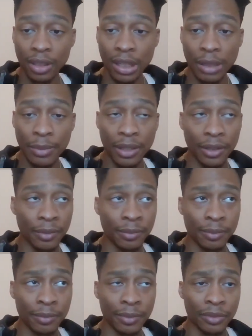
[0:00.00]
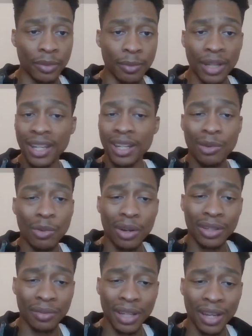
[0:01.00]
I mean, from any
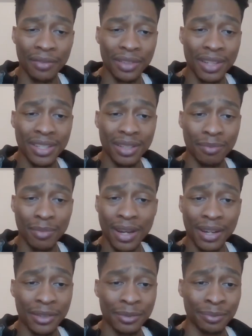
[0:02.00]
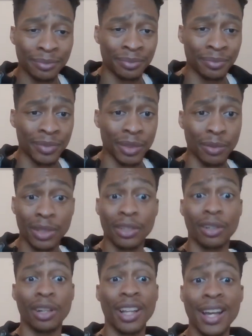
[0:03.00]
walk of life. It doesn't matter what
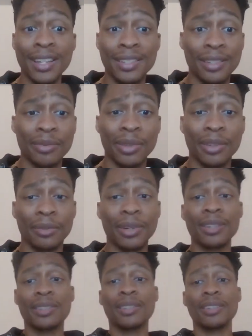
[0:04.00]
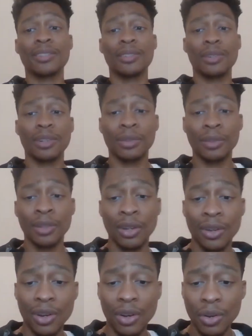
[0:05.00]
their class is, what their race is. You can
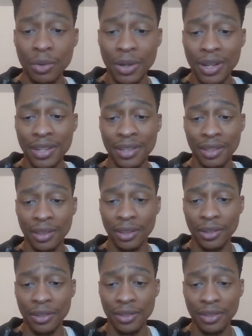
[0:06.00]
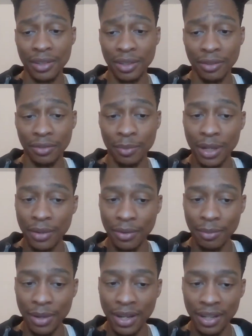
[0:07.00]
always learn something from
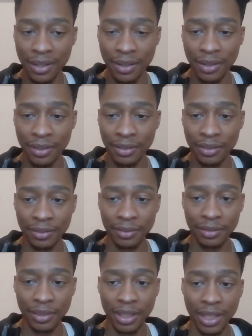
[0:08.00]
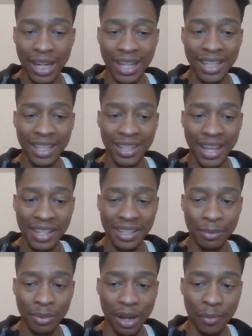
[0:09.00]
everybody. And I think that's
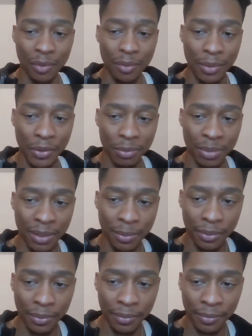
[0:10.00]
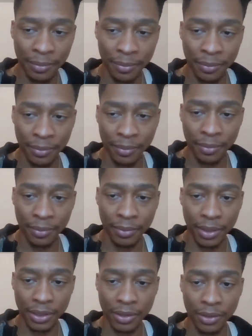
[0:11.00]
the problem with most people.
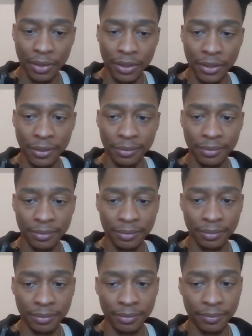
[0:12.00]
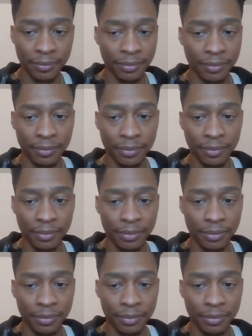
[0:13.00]
What's going on?